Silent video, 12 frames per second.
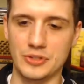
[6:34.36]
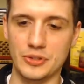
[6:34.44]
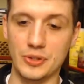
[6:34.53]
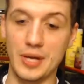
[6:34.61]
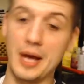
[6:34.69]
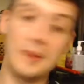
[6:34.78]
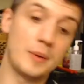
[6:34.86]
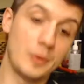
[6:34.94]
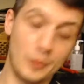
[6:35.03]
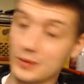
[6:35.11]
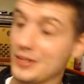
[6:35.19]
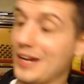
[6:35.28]
So yeah, I mean,
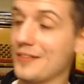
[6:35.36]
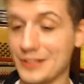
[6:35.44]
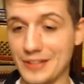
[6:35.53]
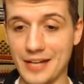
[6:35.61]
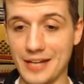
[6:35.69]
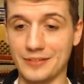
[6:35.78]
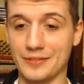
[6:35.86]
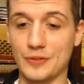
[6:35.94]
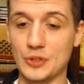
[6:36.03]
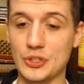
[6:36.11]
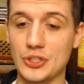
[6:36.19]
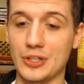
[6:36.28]
we'll dive into that
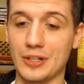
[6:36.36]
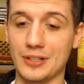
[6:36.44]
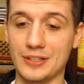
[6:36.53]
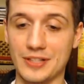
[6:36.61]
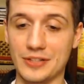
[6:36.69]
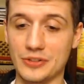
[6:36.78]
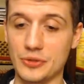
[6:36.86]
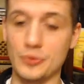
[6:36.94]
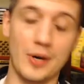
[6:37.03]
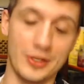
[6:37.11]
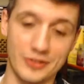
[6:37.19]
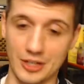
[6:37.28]
for sure, because I do
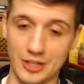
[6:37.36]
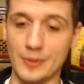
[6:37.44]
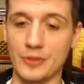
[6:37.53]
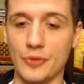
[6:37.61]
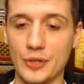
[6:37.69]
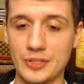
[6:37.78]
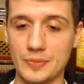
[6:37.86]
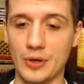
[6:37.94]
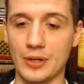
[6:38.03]
want to talk about her voice more.